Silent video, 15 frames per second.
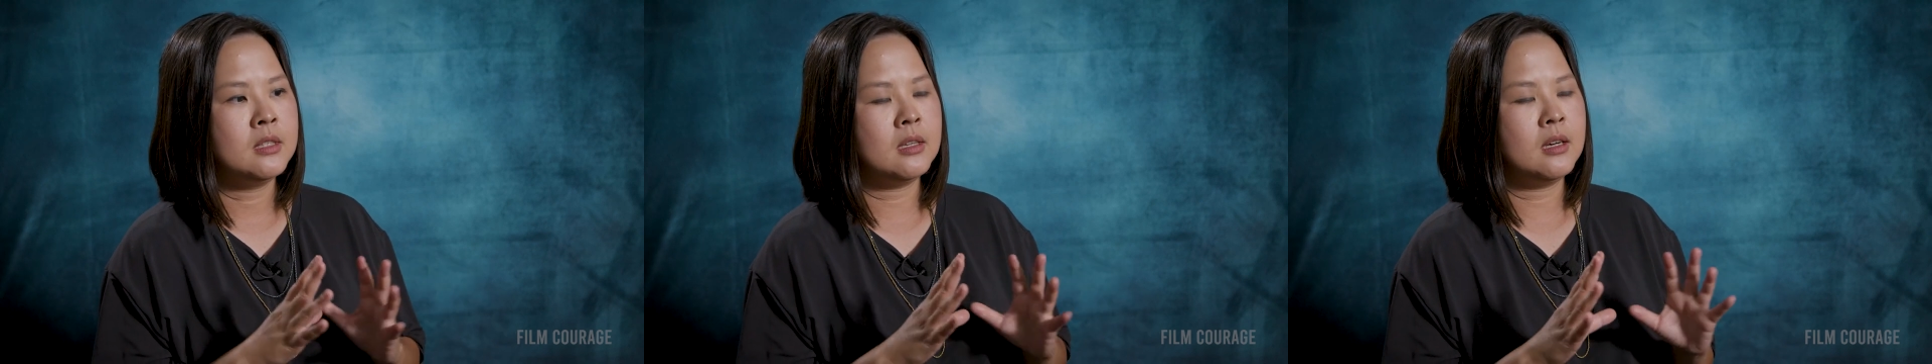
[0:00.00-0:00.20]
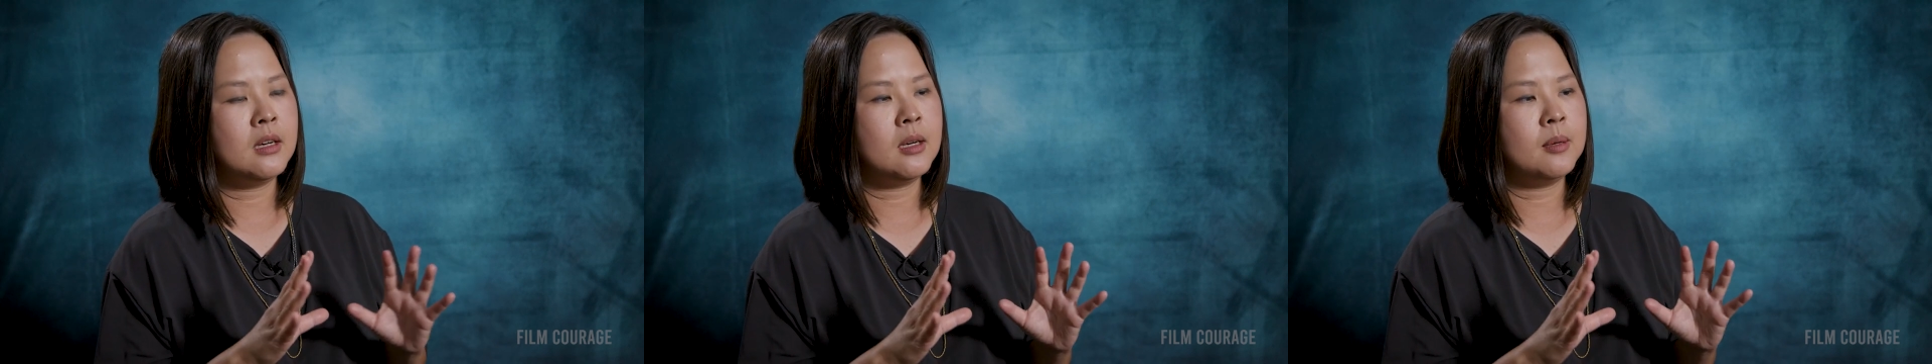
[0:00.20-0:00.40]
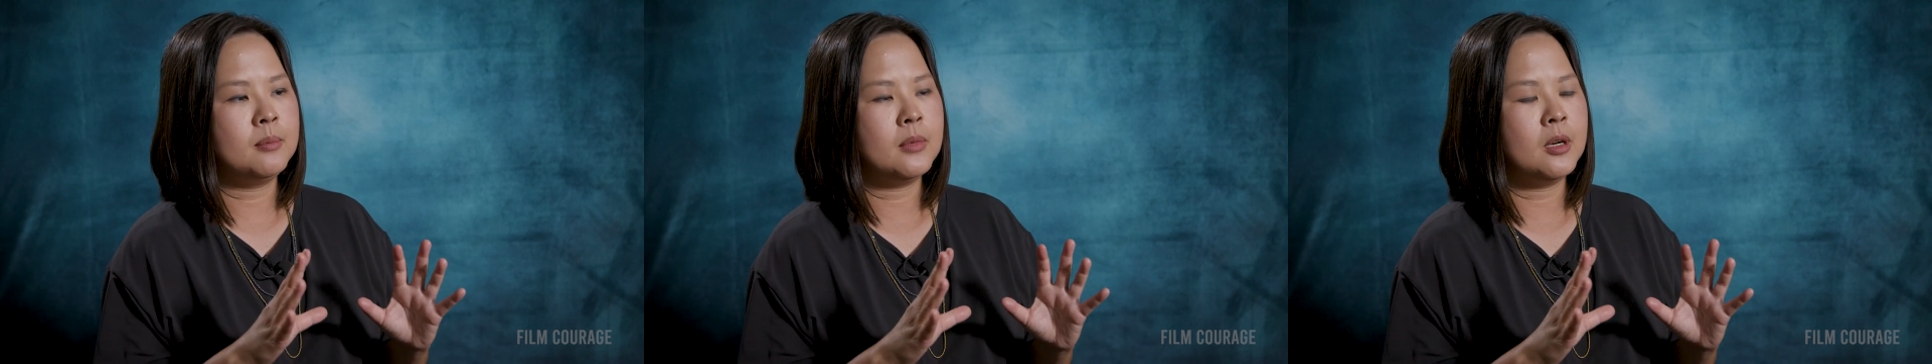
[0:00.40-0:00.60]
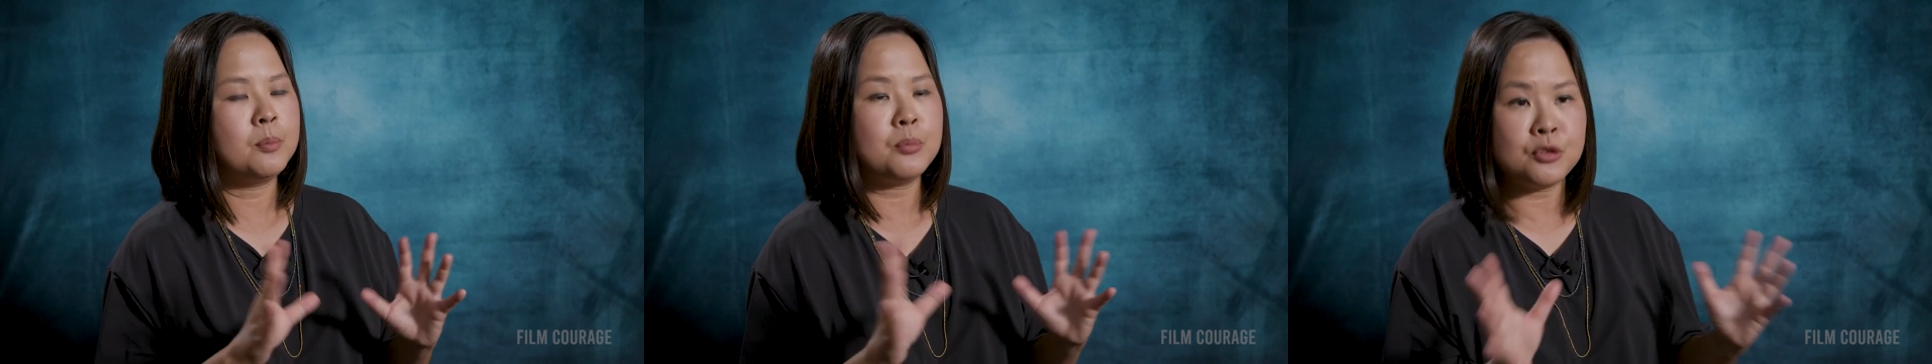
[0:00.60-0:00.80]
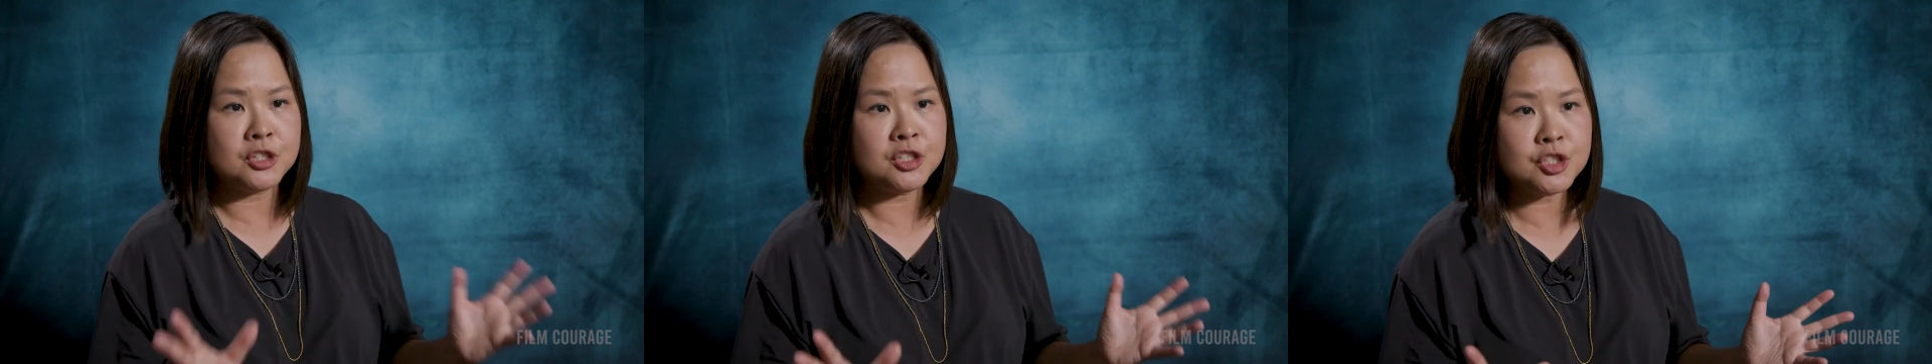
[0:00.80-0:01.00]
um,
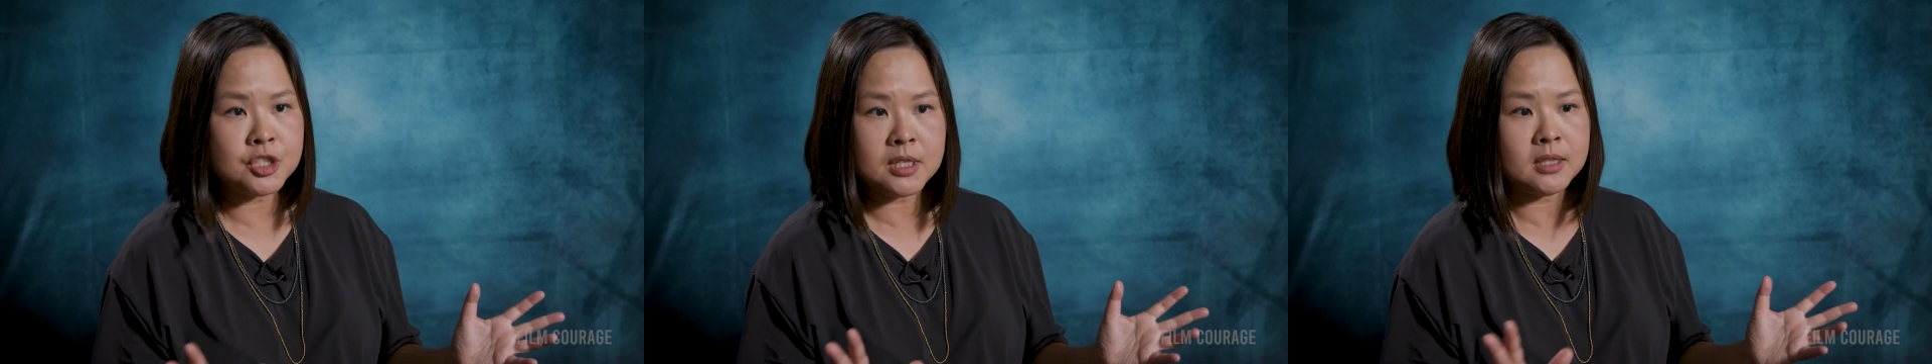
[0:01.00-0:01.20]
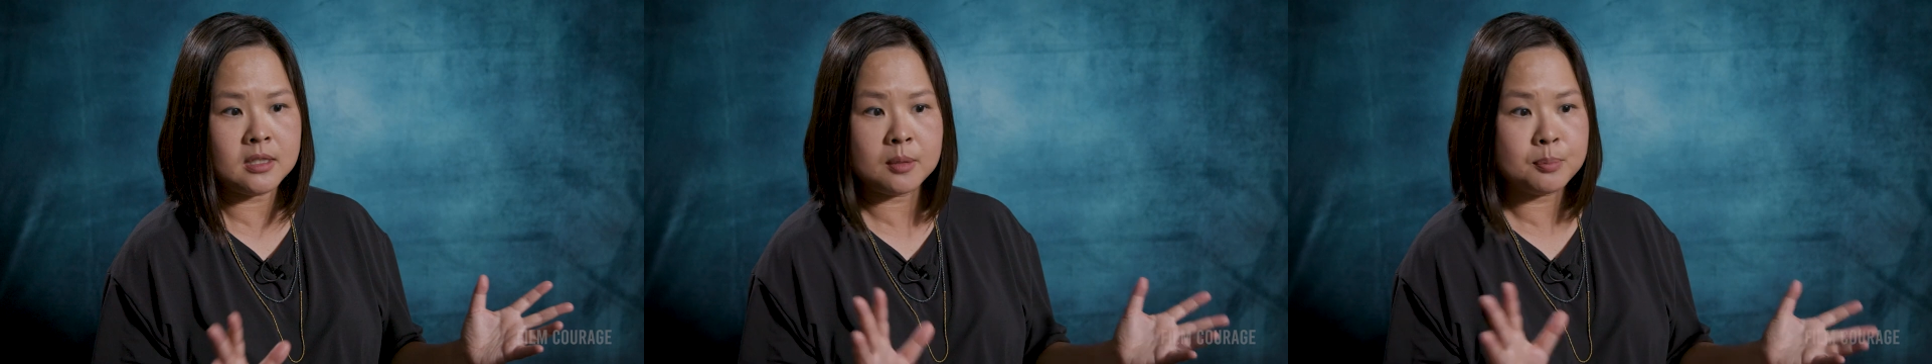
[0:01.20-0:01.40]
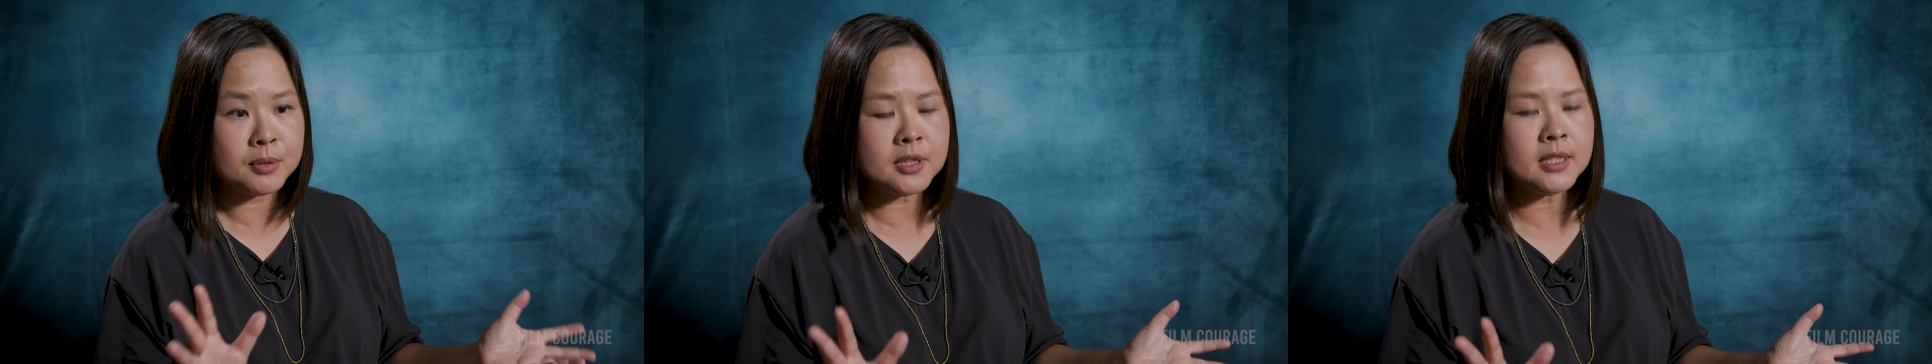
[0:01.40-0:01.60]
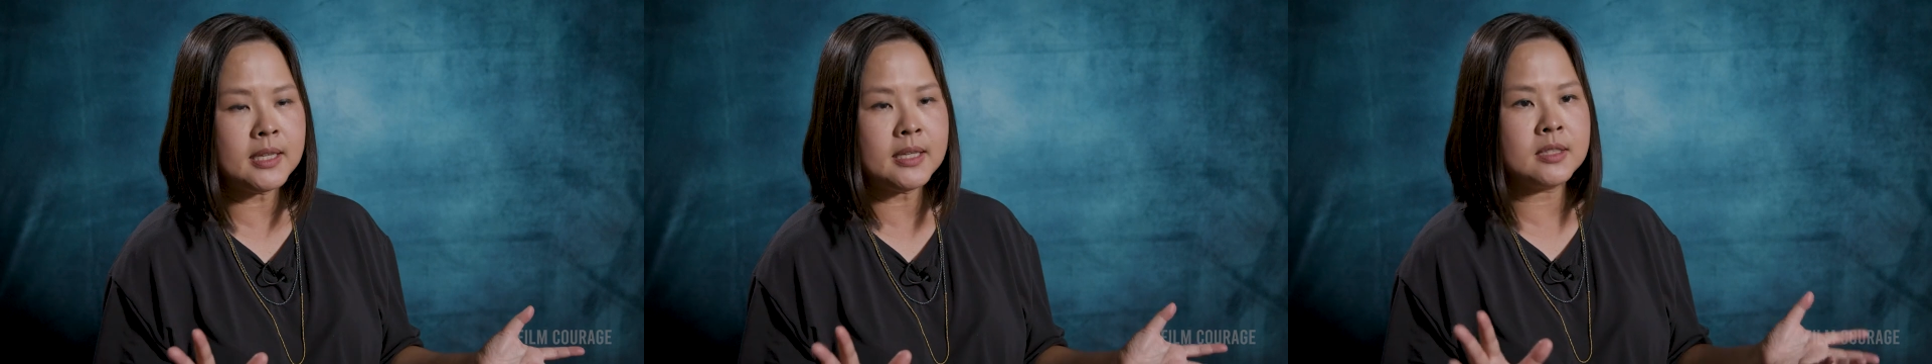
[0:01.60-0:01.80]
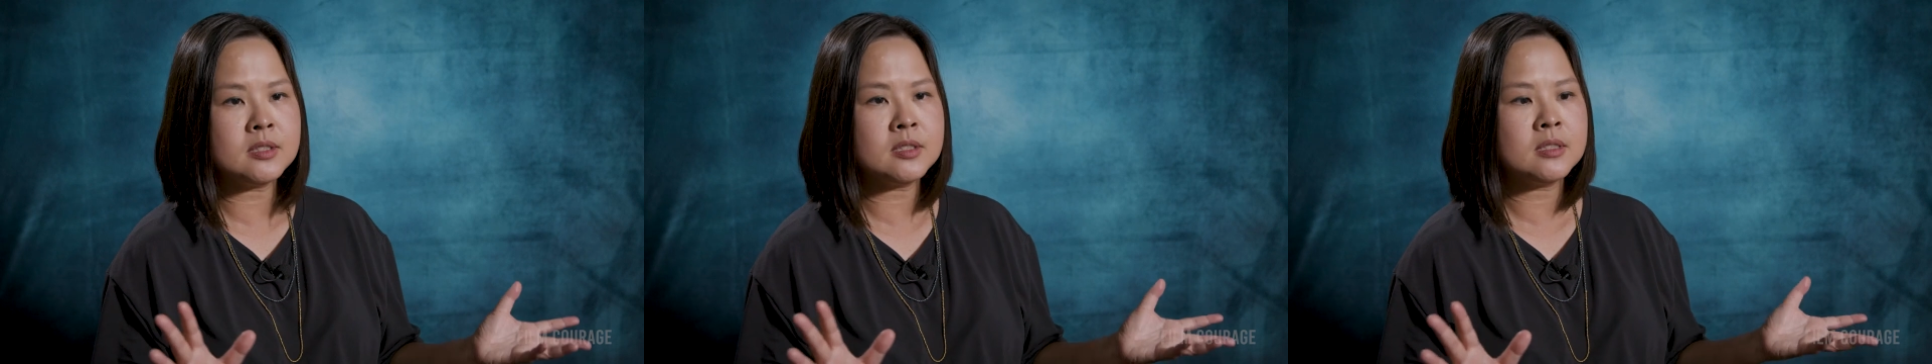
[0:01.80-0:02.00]
appreciate a
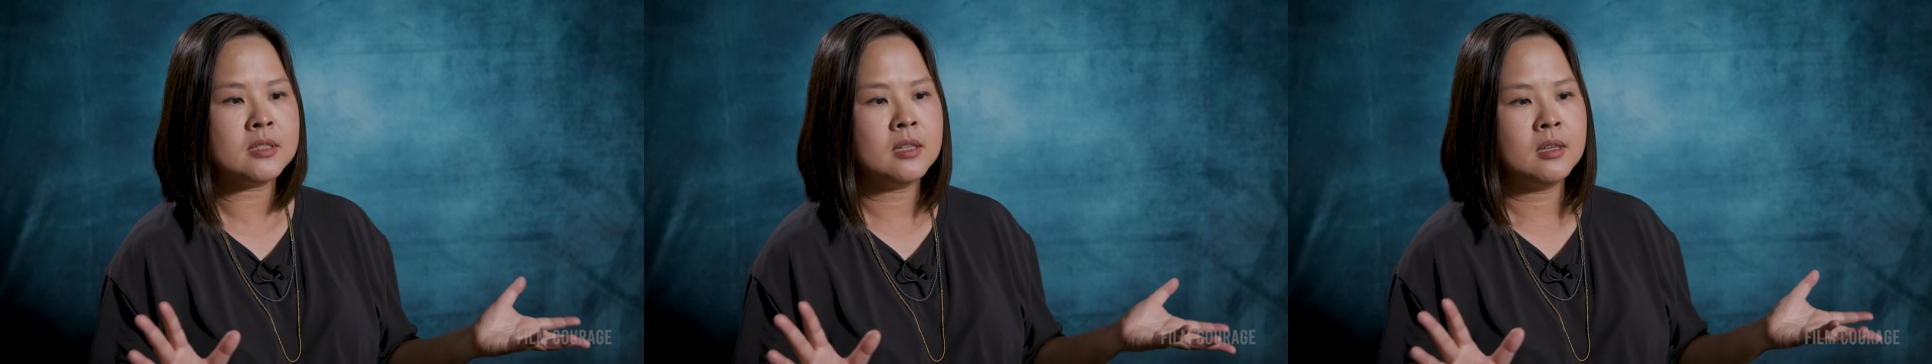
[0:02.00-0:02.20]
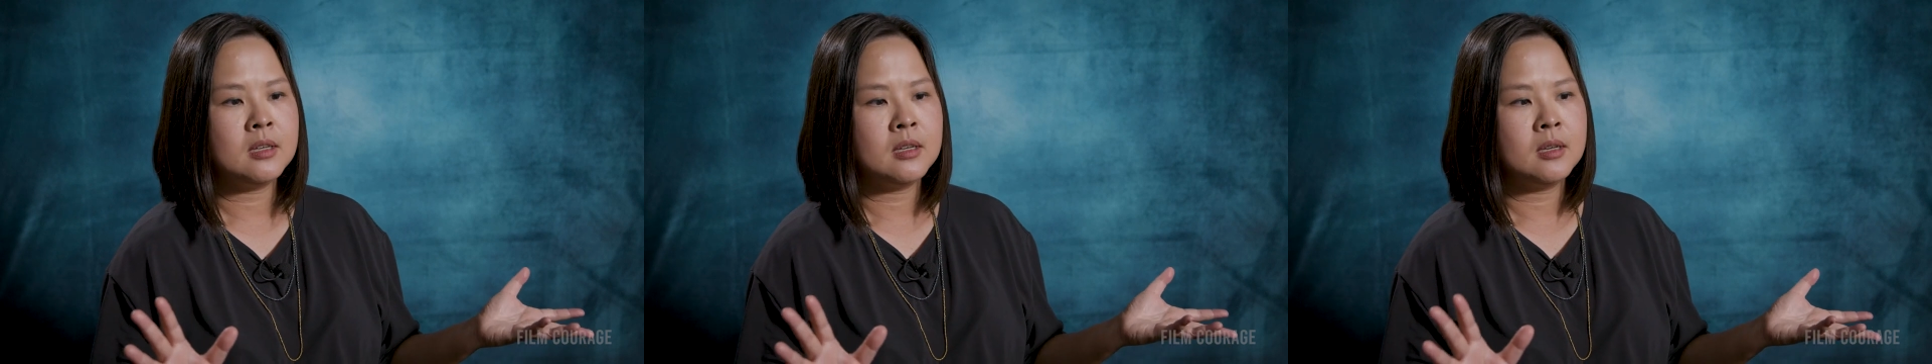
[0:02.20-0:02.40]
place